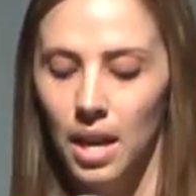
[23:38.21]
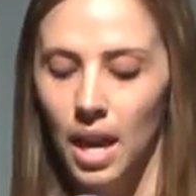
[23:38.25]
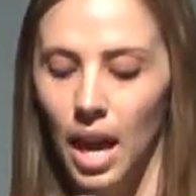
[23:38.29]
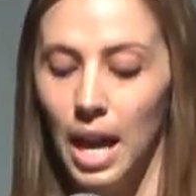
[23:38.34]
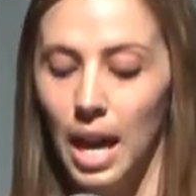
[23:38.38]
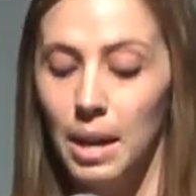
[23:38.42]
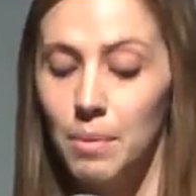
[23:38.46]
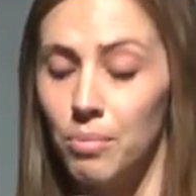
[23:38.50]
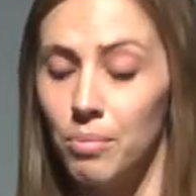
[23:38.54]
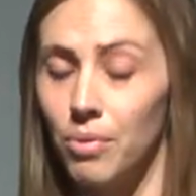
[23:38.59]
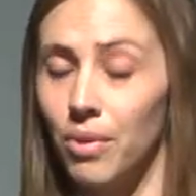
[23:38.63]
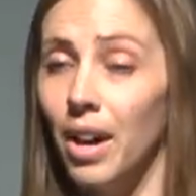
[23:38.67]

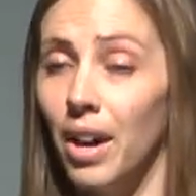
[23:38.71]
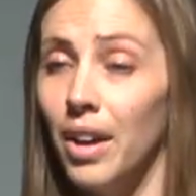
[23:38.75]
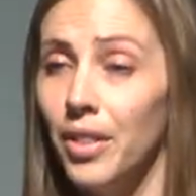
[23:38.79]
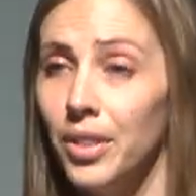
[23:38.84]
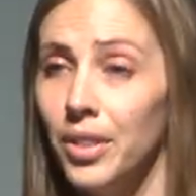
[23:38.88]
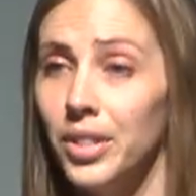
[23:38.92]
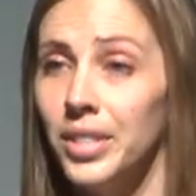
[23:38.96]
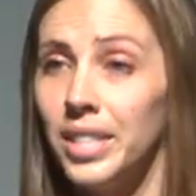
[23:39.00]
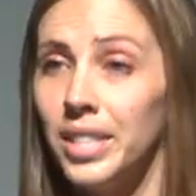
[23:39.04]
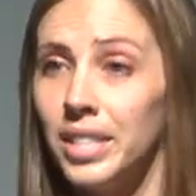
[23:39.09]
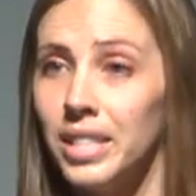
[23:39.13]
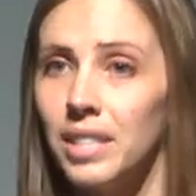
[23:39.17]
And
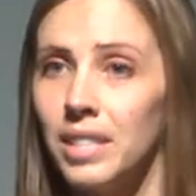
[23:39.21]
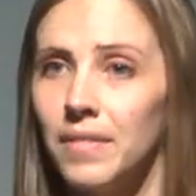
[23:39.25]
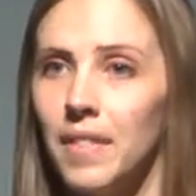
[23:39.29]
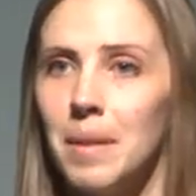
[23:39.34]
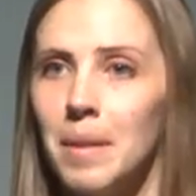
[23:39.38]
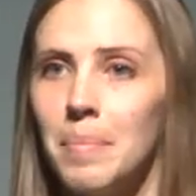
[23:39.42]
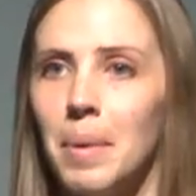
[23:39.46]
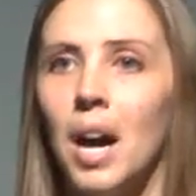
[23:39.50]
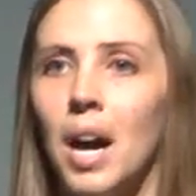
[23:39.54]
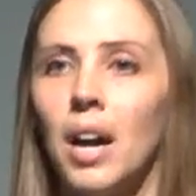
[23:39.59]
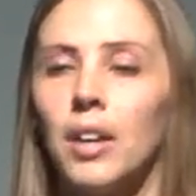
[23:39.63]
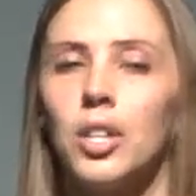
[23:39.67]
brothels in
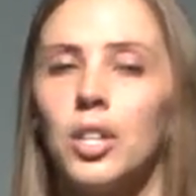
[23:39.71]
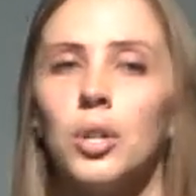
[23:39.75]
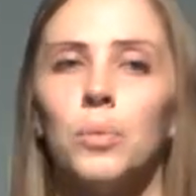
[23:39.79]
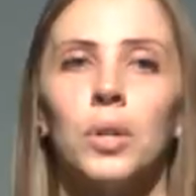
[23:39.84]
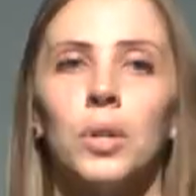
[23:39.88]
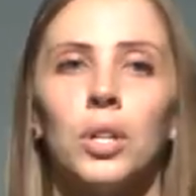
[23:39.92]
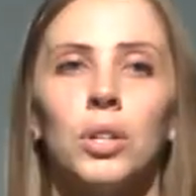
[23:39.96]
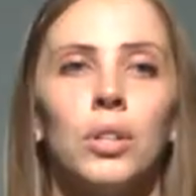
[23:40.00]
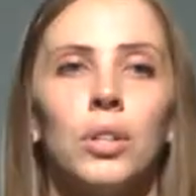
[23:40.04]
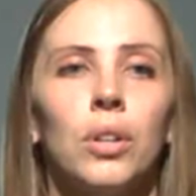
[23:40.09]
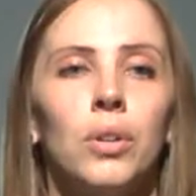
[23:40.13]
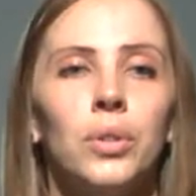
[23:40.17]
Spaypak that
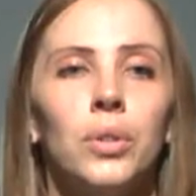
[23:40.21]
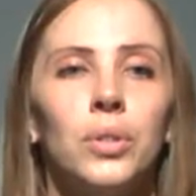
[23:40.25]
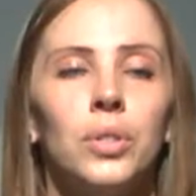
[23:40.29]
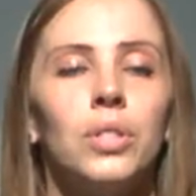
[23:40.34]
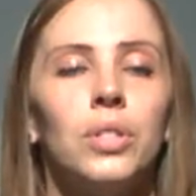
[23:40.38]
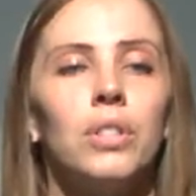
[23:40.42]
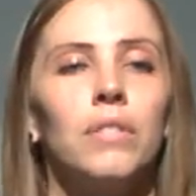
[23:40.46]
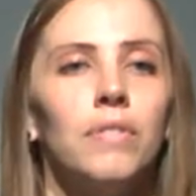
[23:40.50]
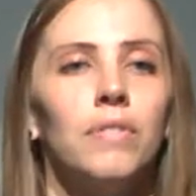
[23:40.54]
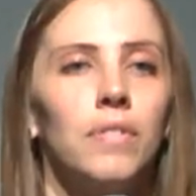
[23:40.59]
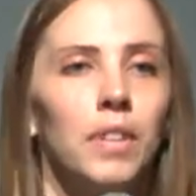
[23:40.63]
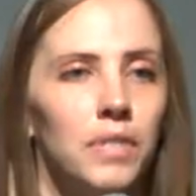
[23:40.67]
were
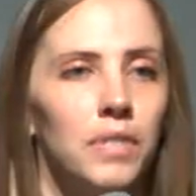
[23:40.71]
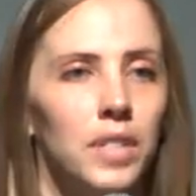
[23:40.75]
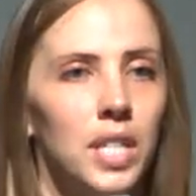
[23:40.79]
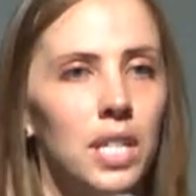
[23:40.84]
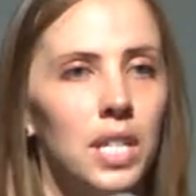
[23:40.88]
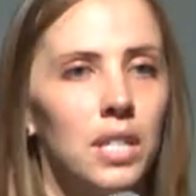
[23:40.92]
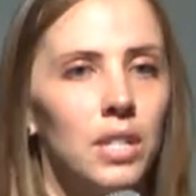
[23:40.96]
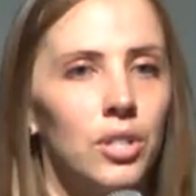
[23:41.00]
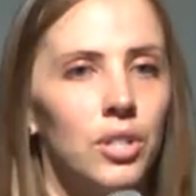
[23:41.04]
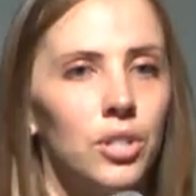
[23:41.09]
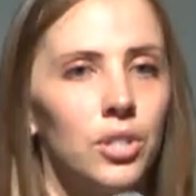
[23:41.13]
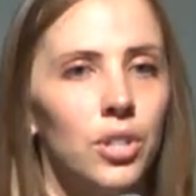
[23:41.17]
closed
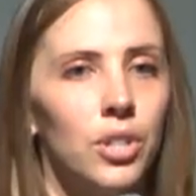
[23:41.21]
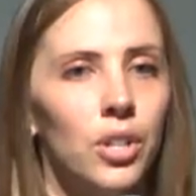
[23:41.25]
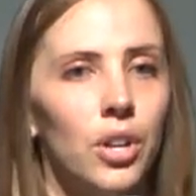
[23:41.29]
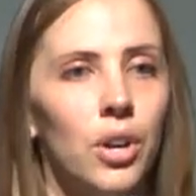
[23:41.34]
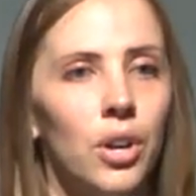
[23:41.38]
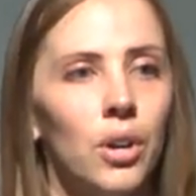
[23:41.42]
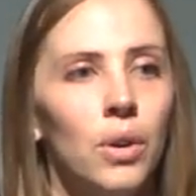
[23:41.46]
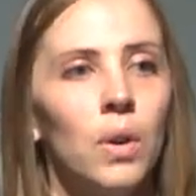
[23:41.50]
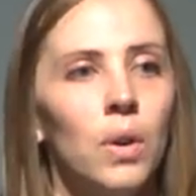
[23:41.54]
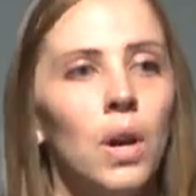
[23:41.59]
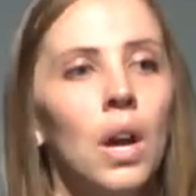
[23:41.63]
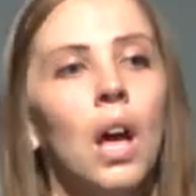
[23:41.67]
15 years
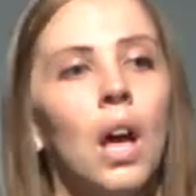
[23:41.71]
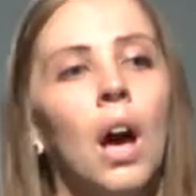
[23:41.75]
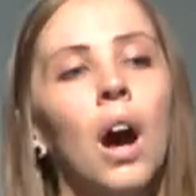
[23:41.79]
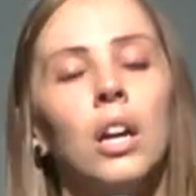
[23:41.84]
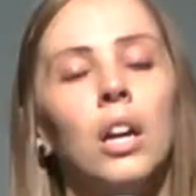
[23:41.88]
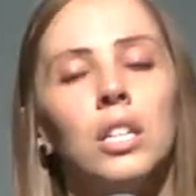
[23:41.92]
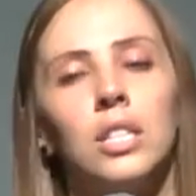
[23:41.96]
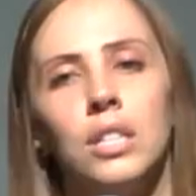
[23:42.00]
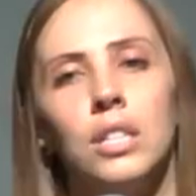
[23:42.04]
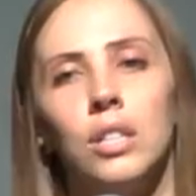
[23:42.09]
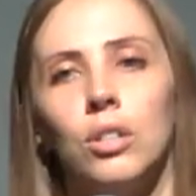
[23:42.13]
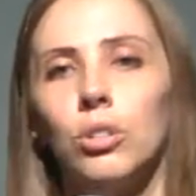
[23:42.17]
ago
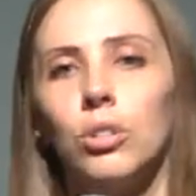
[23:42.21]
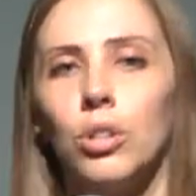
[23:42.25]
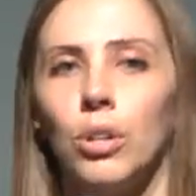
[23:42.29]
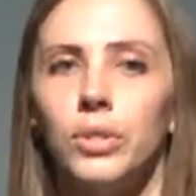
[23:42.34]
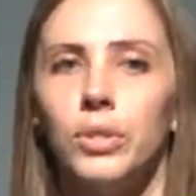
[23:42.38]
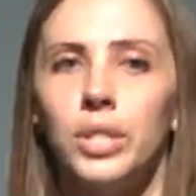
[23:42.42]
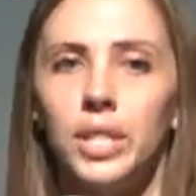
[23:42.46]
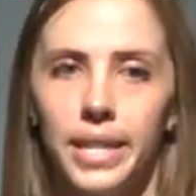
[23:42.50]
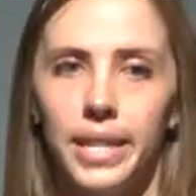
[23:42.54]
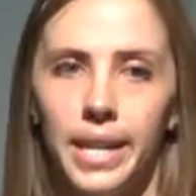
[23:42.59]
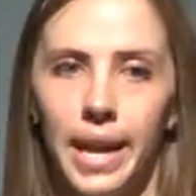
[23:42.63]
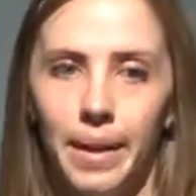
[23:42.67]
are still
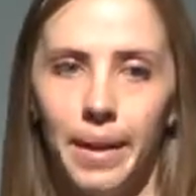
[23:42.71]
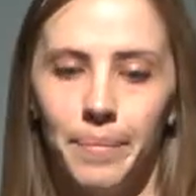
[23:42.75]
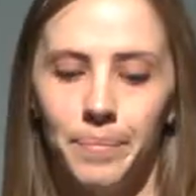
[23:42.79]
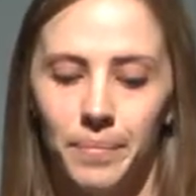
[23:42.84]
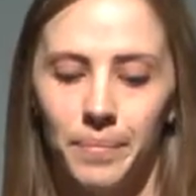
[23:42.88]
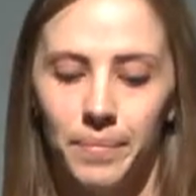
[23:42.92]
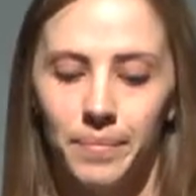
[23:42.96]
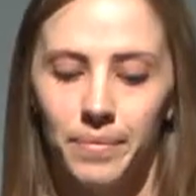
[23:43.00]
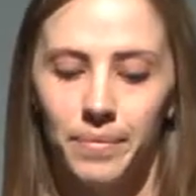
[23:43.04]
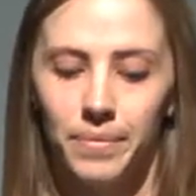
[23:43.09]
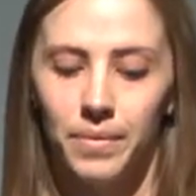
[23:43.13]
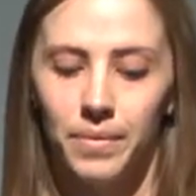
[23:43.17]
closed today.